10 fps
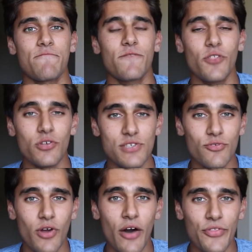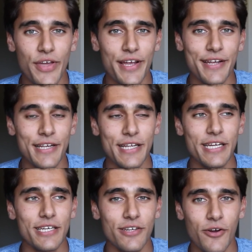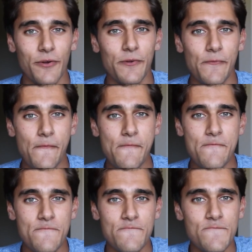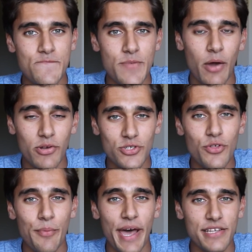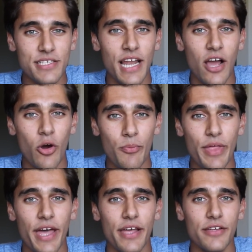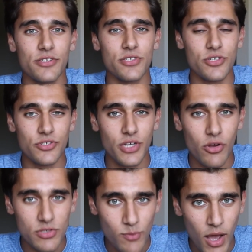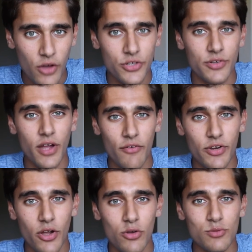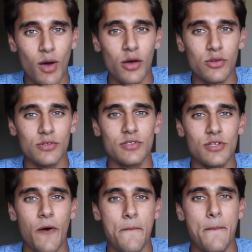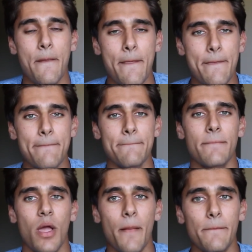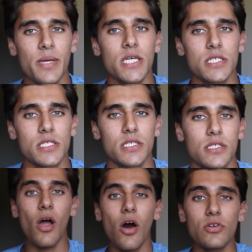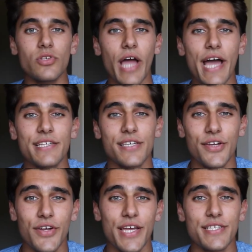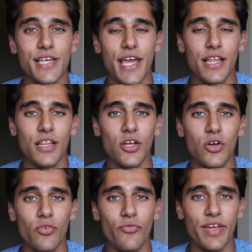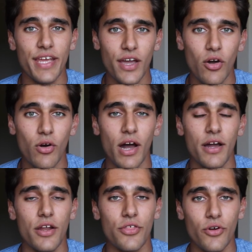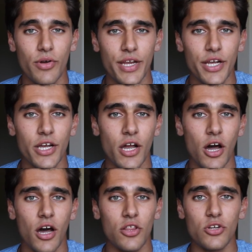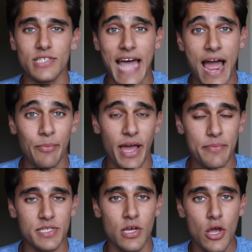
for those of you out there, I wish you the best, and I hope that your surgery goes well and your recovery goes well. So, peace. Also, guys, here is a little video I'm going to throw in here, a little time lapse